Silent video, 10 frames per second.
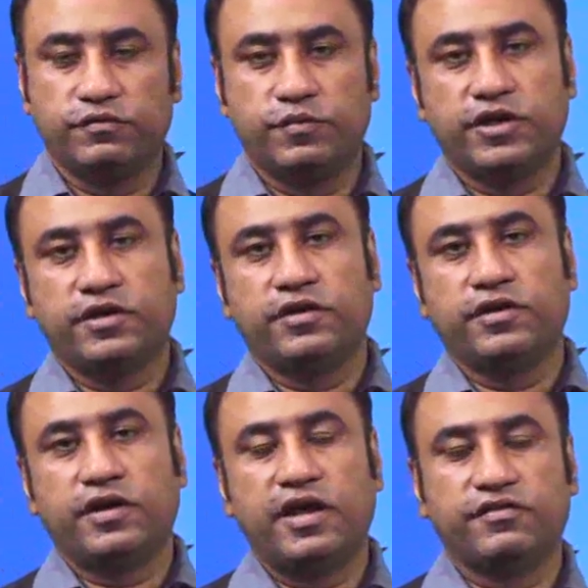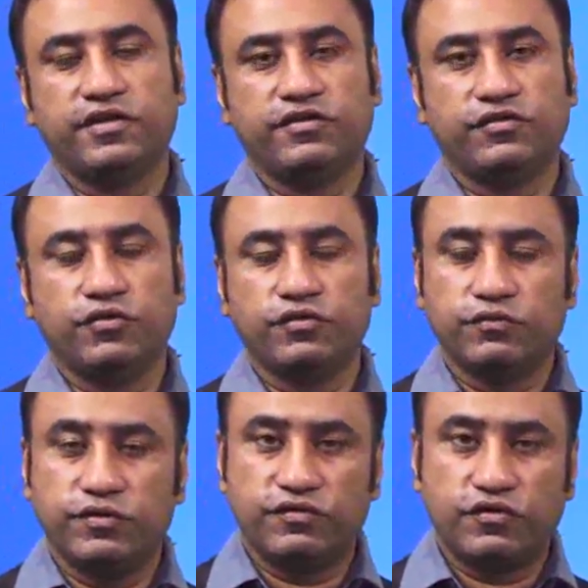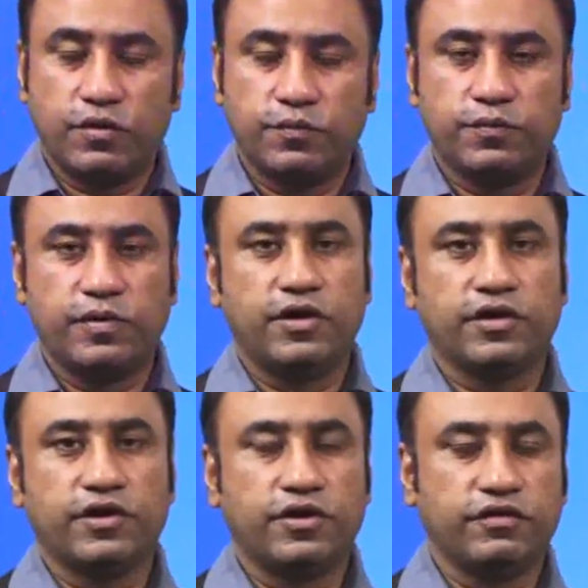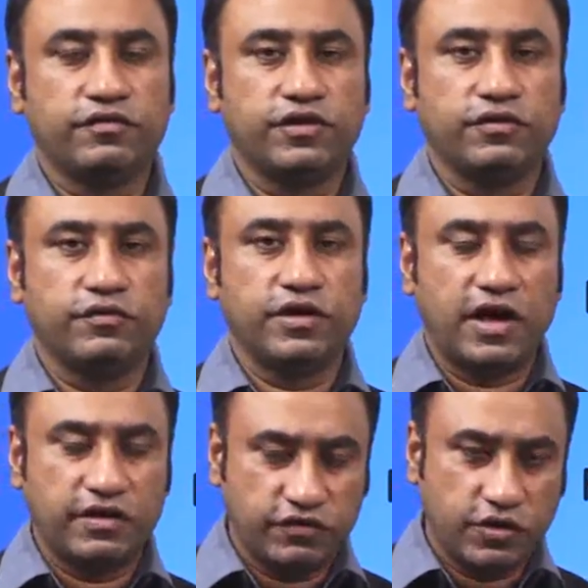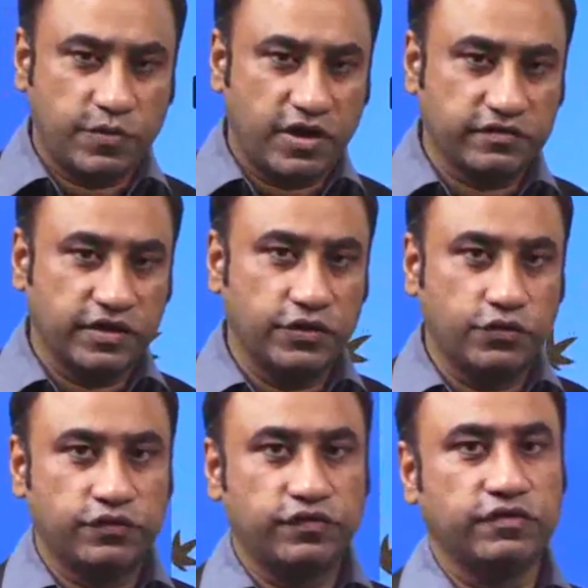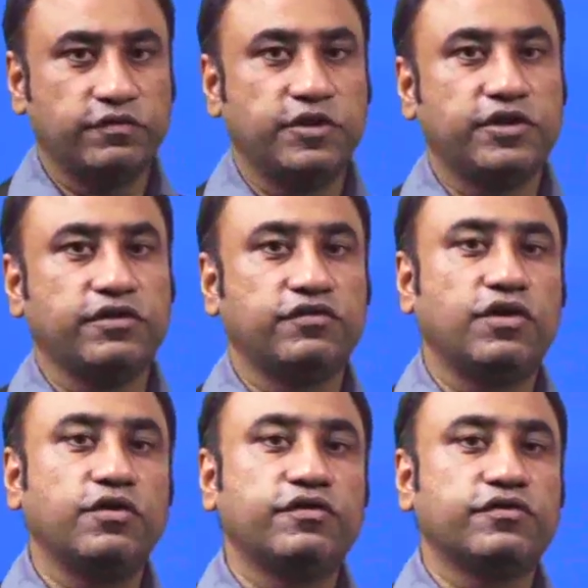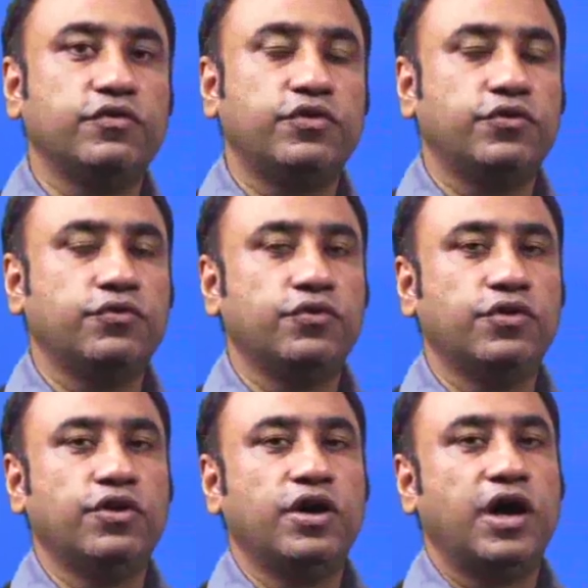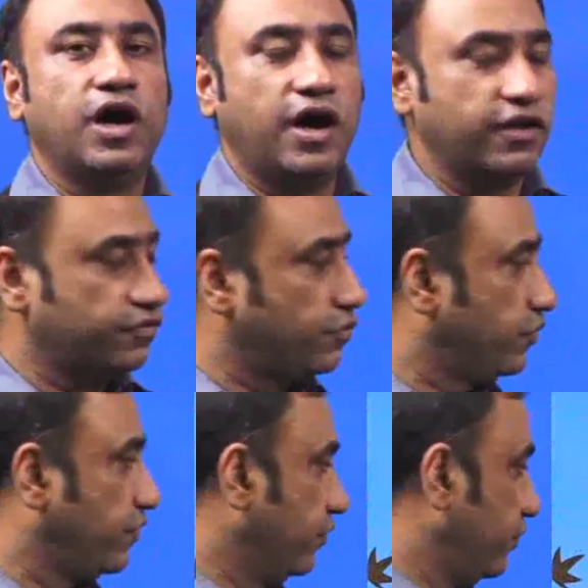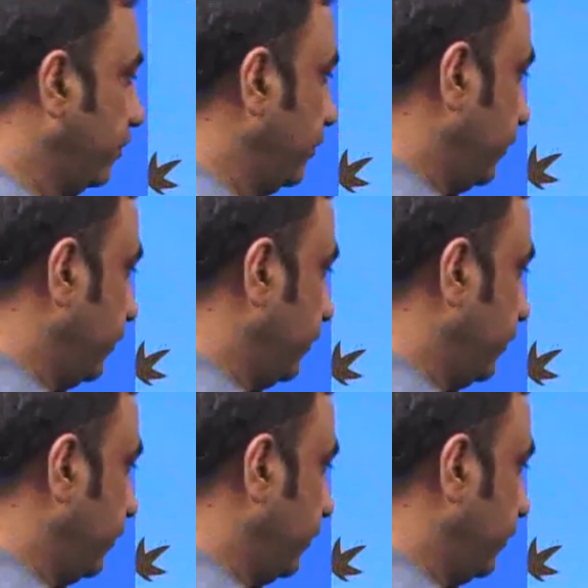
But as the age grows, we stop our curiosity, we stop asking questions. But it is always good to ask questions.